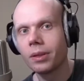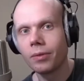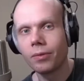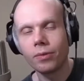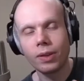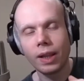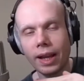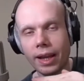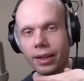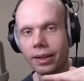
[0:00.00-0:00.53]

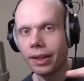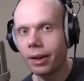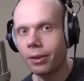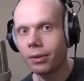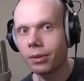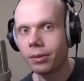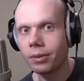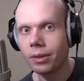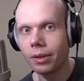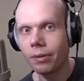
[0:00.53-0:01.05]
flatten
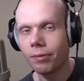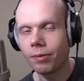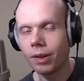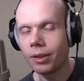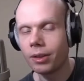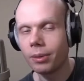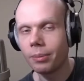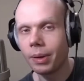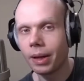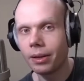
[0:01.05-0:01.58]
out the
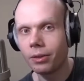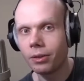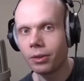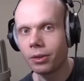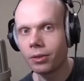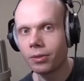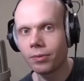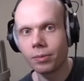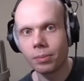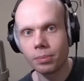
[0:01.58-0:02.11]

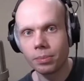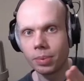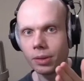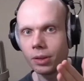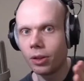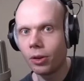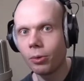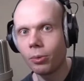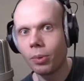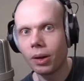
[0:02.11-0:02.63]
fundamentals
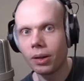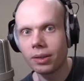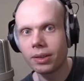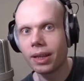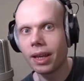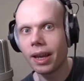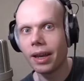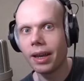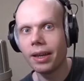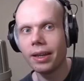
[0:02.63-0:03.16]
below
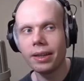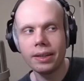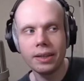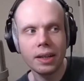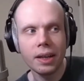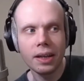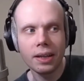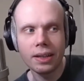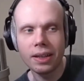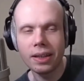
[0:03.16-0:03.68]
1K,
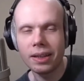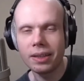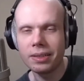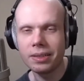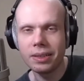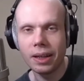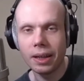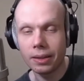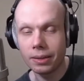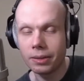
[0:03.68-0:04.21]

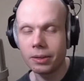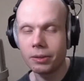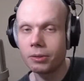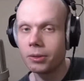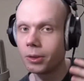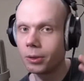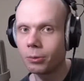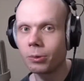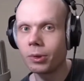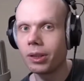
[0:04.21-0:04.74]
and yet
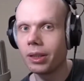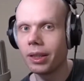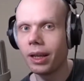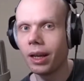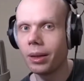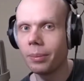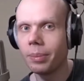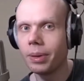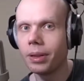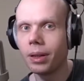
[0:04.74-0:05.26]
they're really
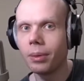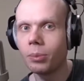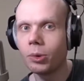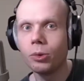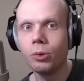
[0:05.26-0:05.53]
hyping up.